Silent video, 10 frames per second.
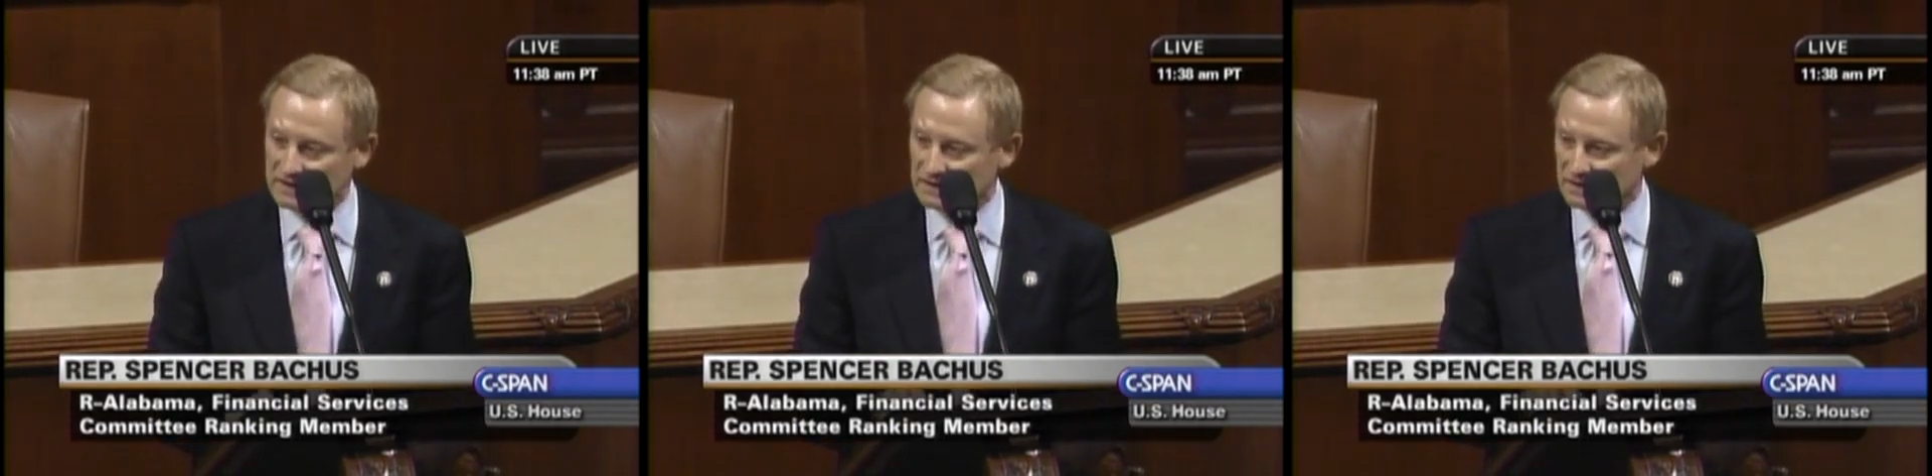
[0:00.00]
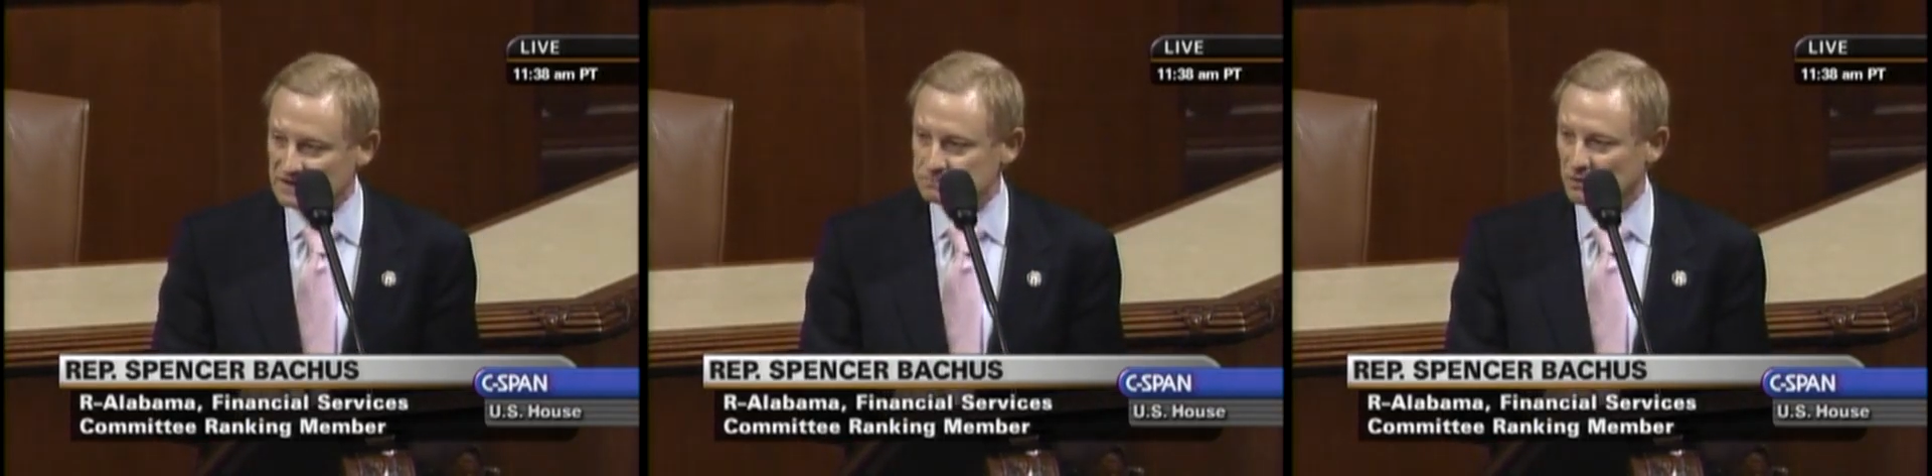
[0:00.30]

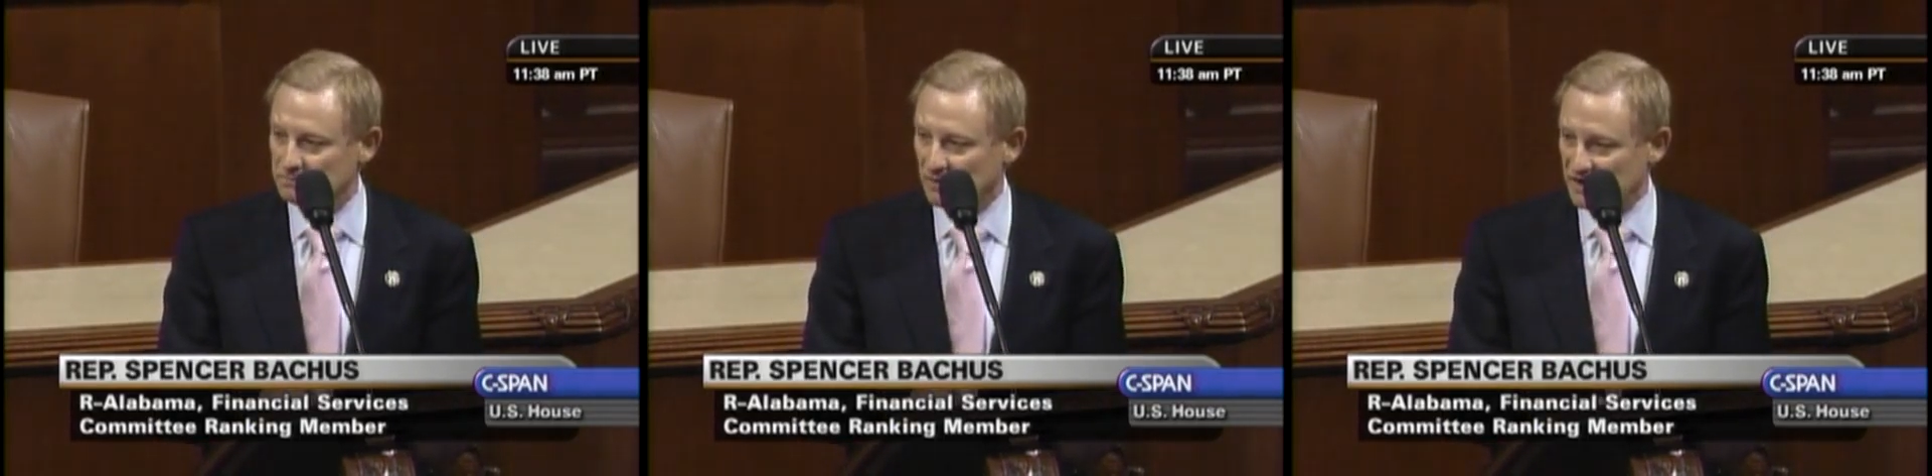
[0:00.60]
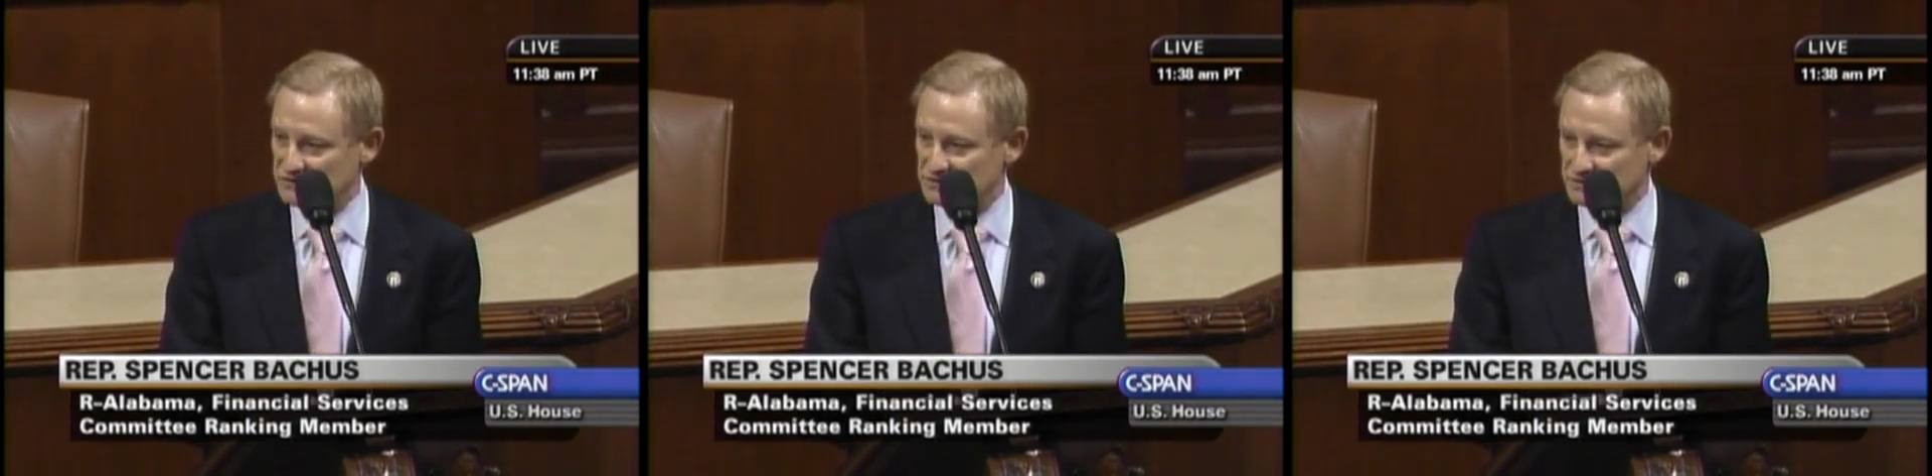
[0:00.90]
Let's put
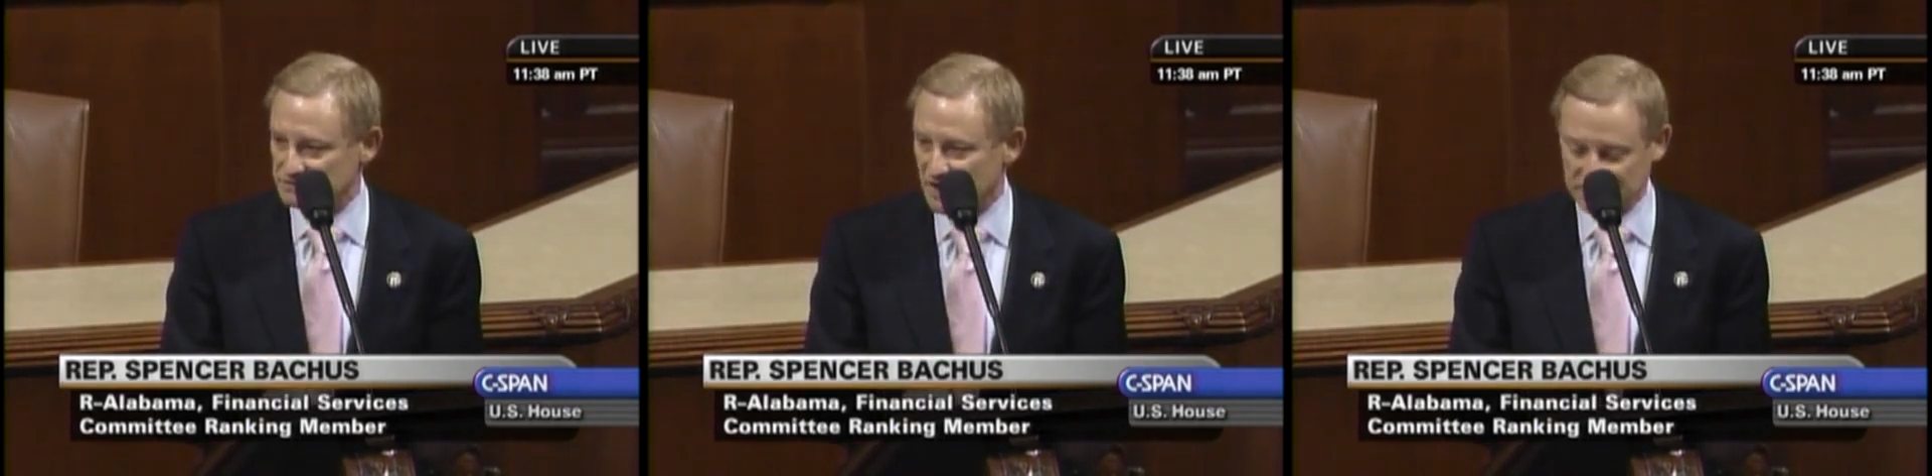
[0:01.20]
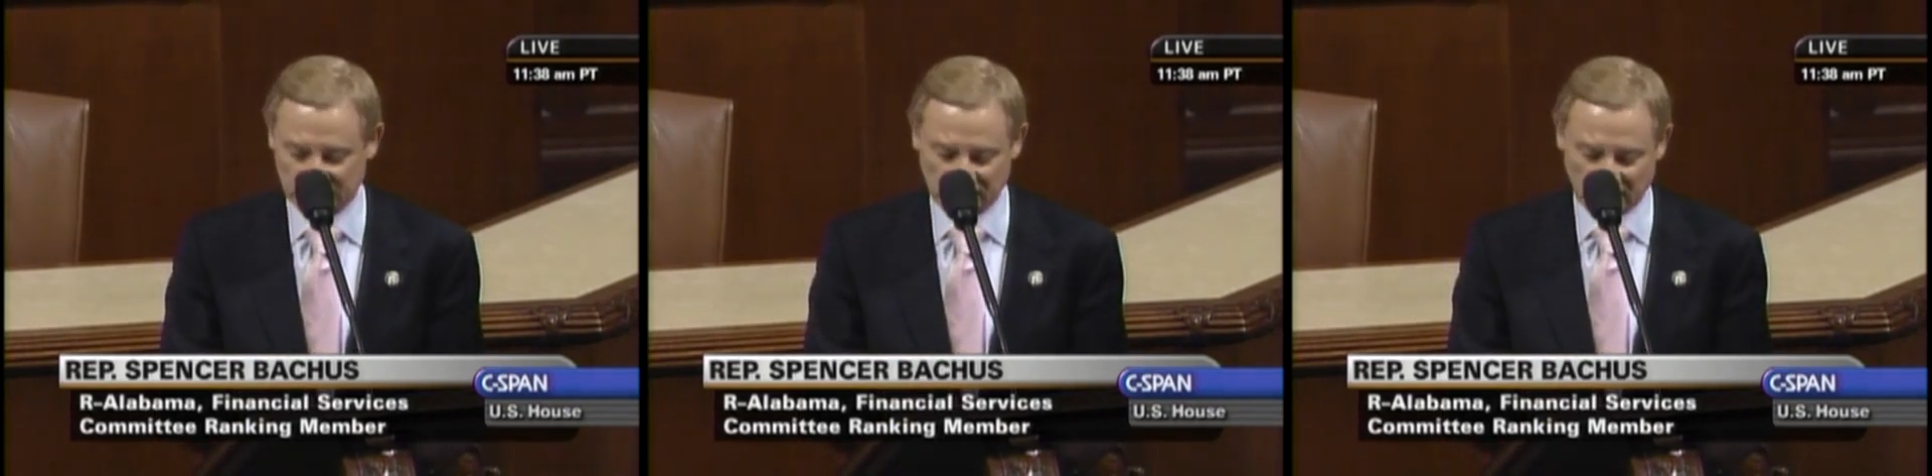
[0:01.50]
patients,
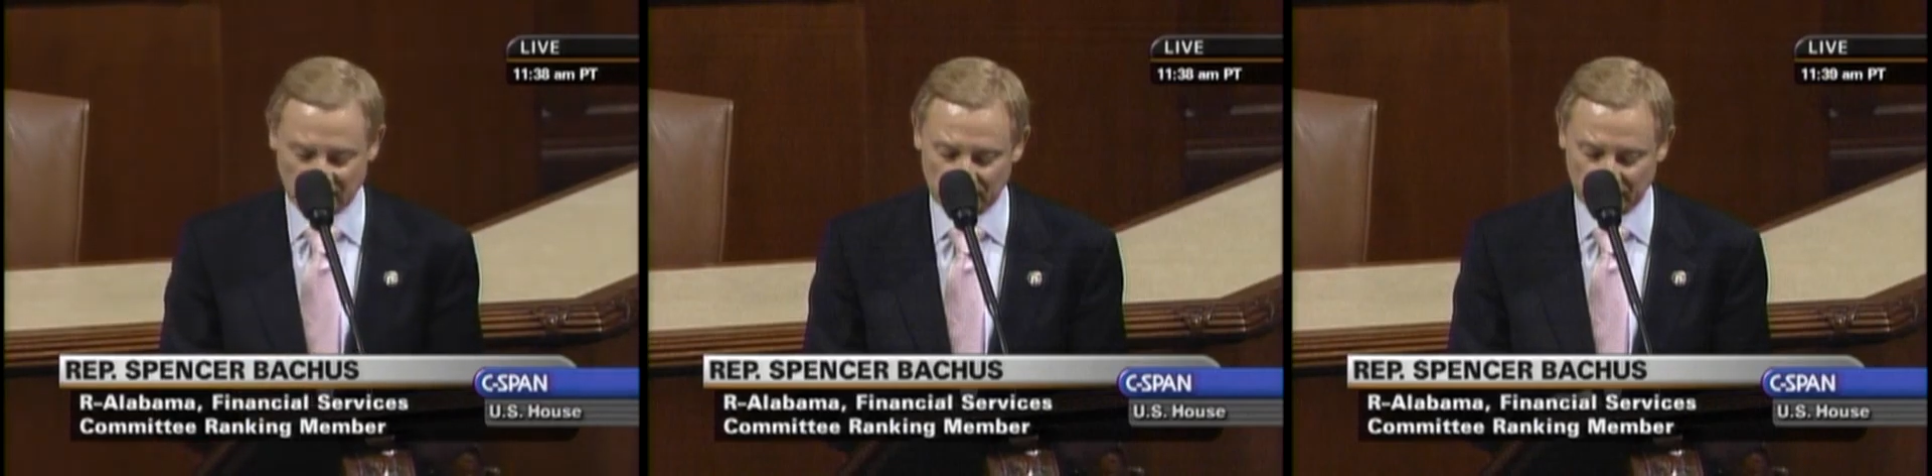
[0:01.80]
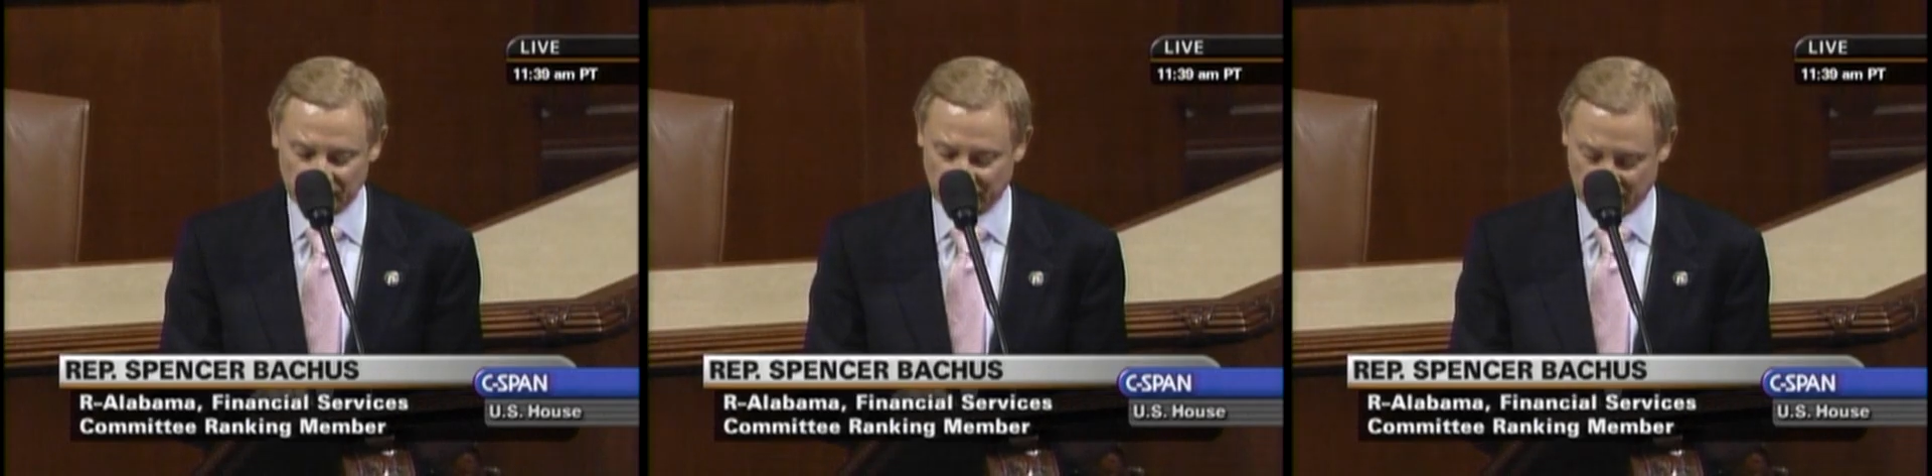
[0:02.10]
not the
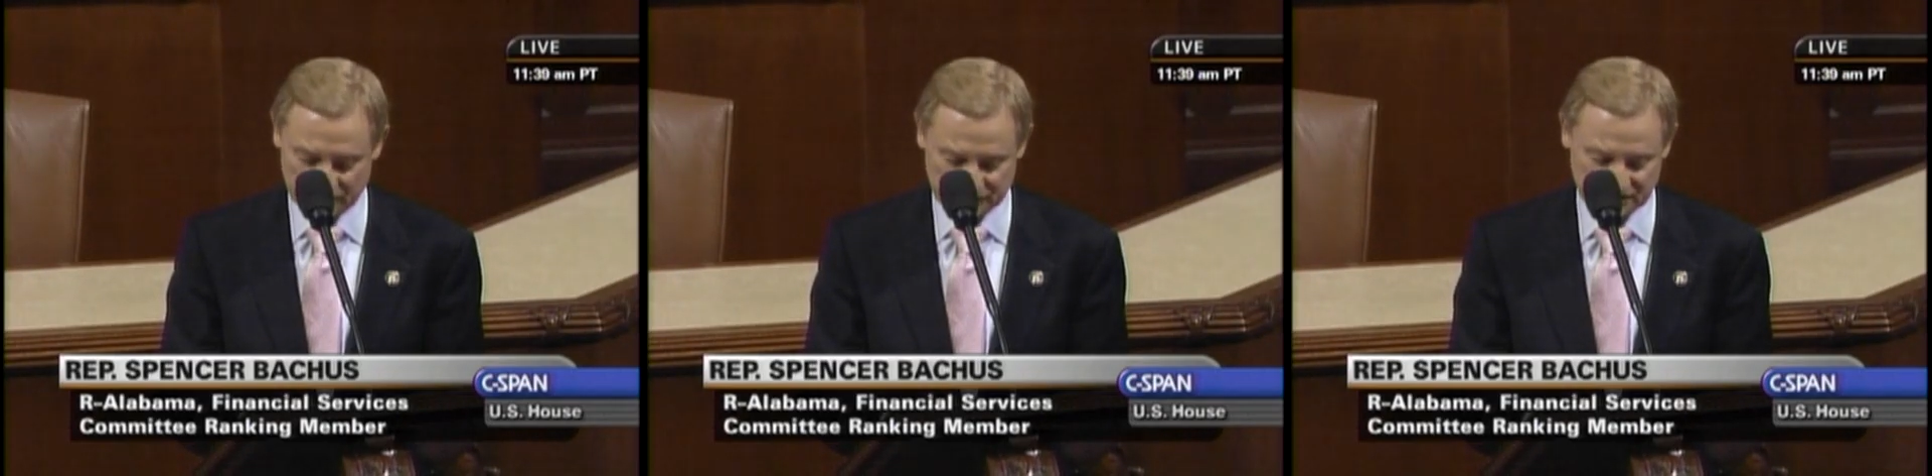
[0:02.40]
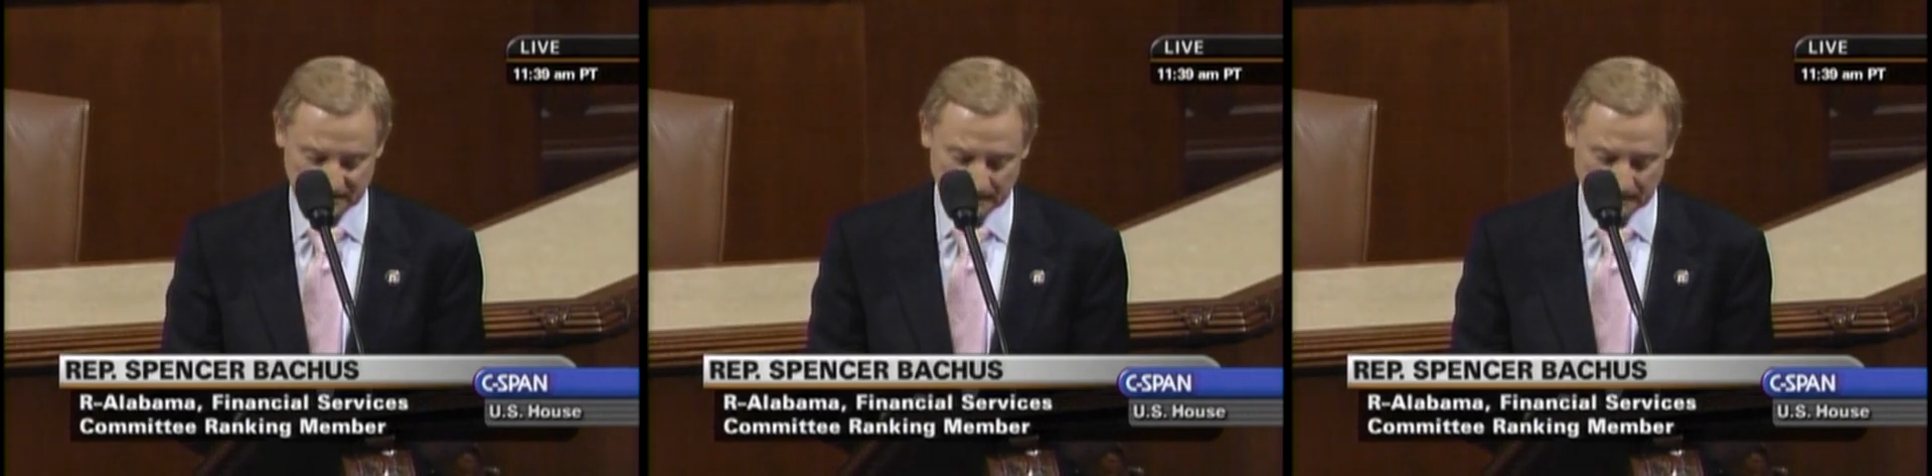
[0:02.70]
government, first.